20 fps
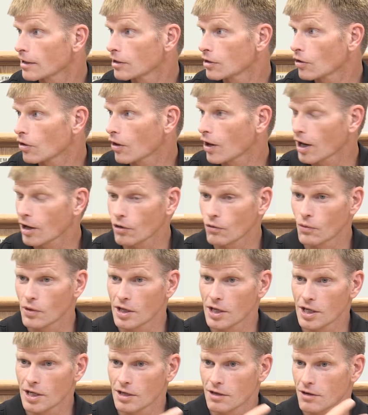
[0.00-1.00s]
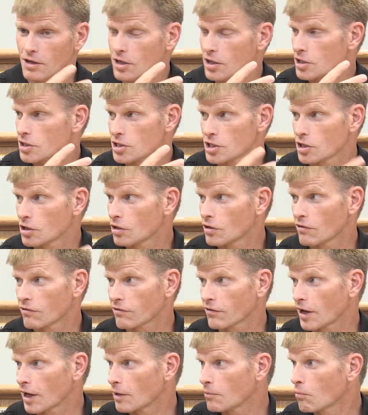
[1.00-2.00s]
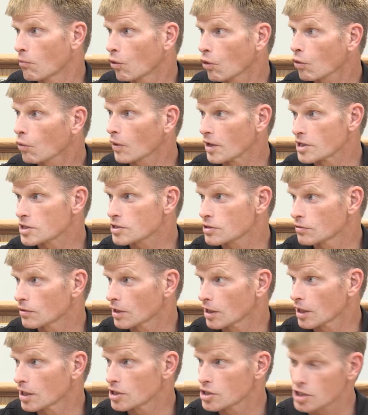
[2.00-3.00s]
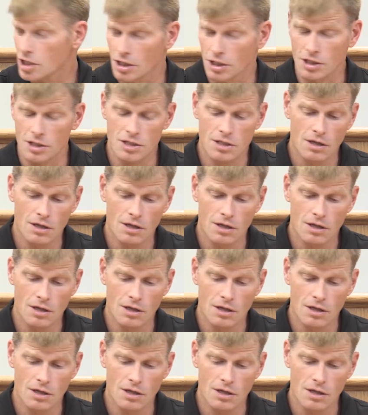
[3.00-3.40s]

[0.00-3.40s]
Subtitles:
You know, how do we continue to find more ways to engage kids?